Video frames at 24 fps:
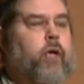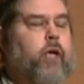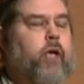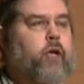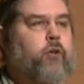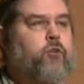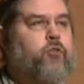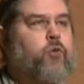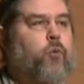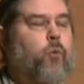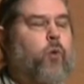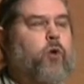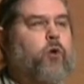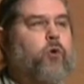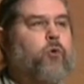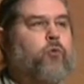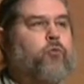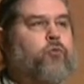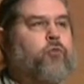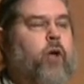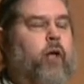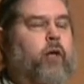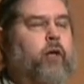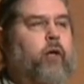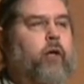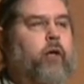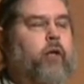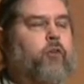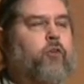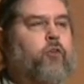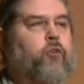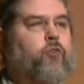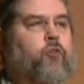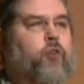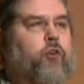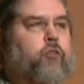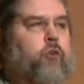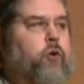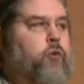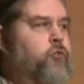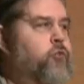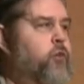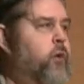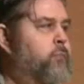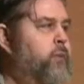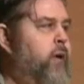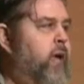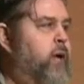He's the one who's selling the
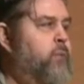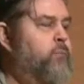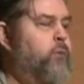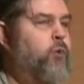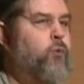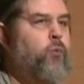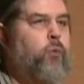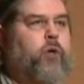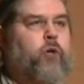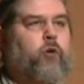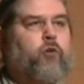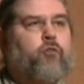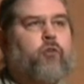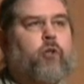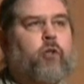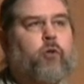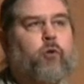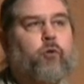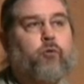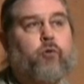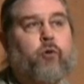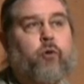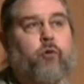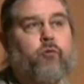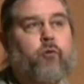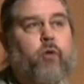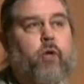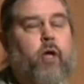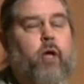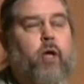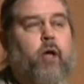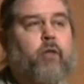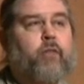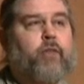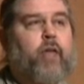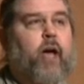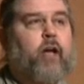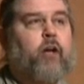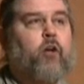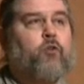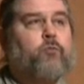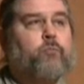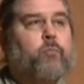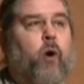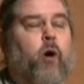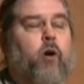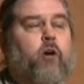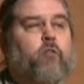zero-sum game with winners and losers. That
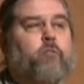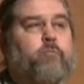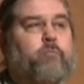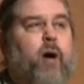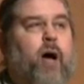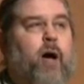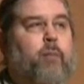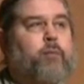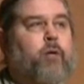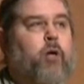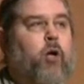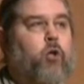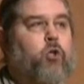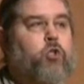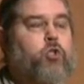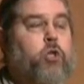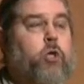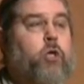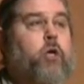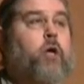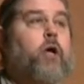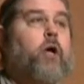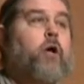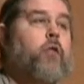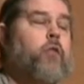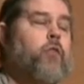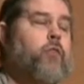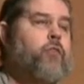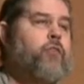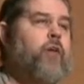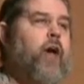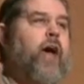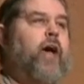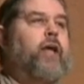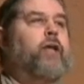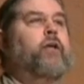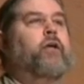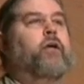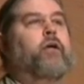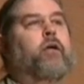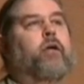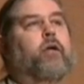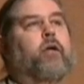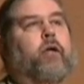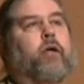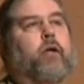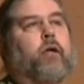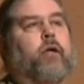is part of pop culture.
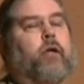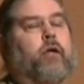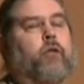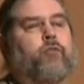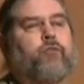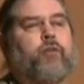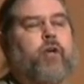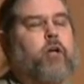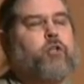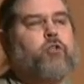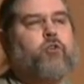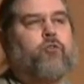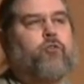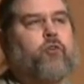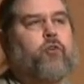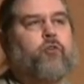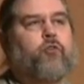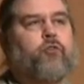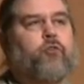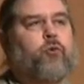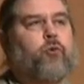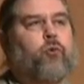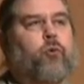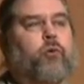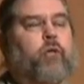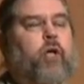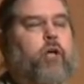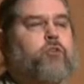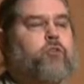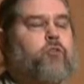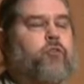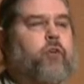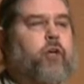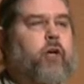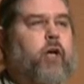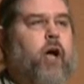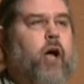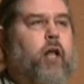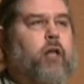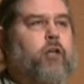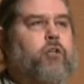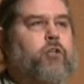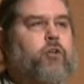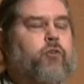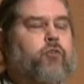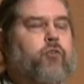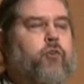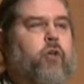It's not just in school, not just in
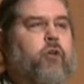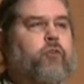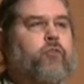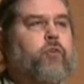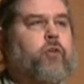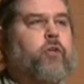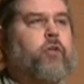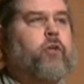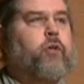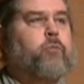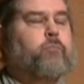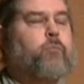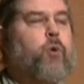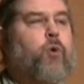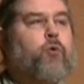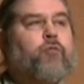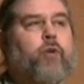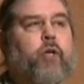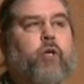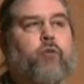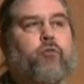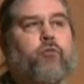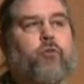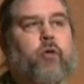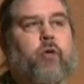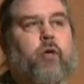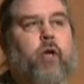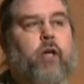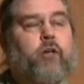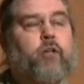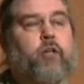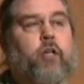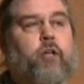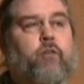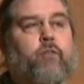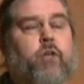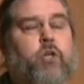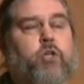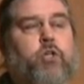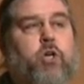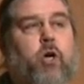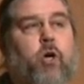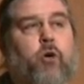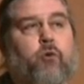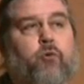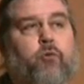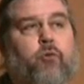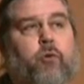colleges. It's in movies and TV
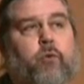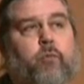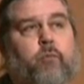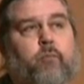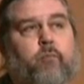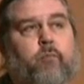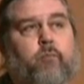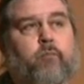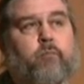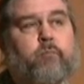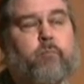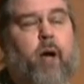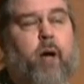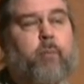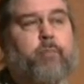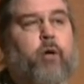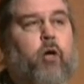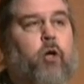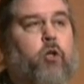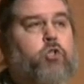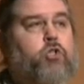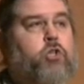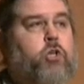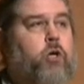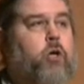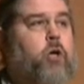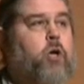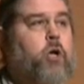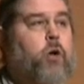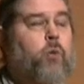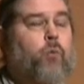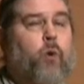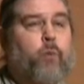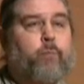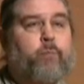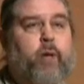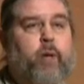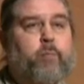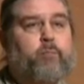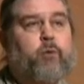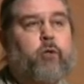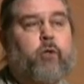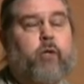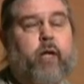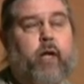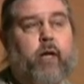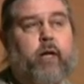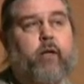shows, pop culture, where
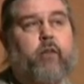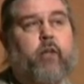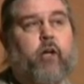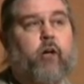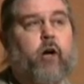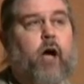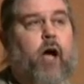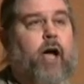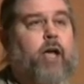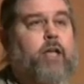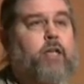people are getting their